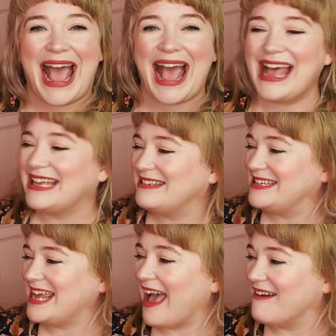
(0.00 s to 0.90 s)

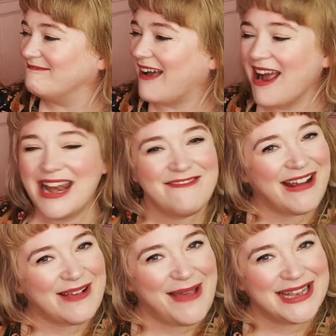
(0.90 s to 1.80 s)
And yeah, highly
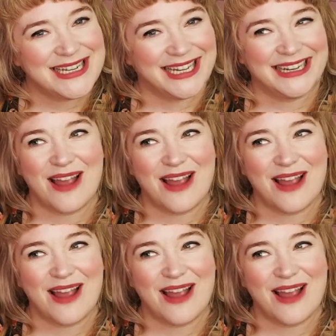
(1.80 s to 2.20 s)
recommended.